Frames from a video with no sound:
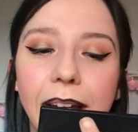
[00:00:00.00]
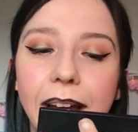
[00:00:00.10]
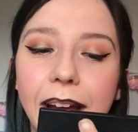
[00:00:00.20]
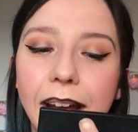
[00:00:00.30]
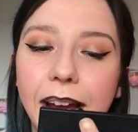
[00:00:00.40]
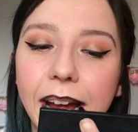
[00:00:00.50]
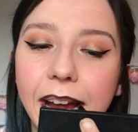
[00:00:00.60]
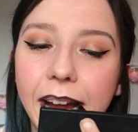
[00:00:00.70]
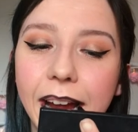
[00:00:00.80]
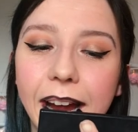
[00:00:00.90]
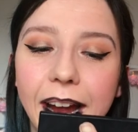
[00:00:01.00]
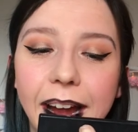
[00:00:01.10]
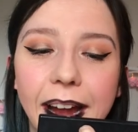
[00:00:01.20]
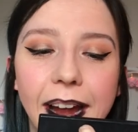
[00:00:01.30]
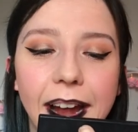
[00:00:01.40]

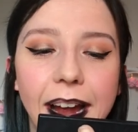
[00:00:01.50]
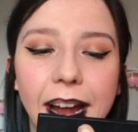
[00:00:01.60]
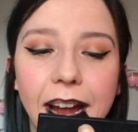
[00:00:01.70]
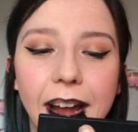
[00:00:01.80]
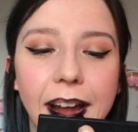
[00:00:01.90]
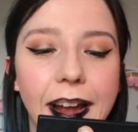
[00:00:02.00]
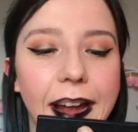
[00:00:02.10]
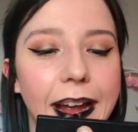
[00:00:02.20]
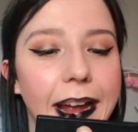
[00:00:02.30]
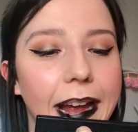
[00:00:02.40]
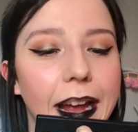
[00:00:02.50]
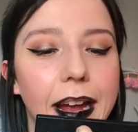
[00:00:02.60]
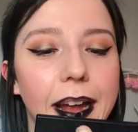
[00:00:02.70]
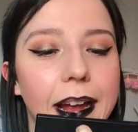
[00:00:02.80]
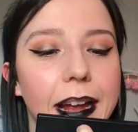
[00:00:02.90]

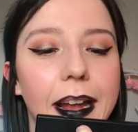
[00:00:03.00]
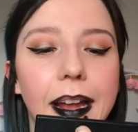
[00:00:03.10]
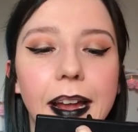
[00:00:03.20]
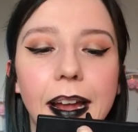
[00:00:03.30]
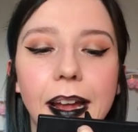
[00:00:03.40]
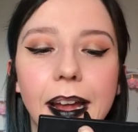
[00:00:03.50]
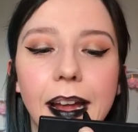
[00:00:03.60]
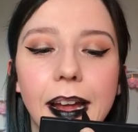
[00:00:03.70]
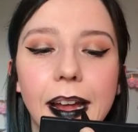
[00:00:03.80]
No one is speaking in this clip.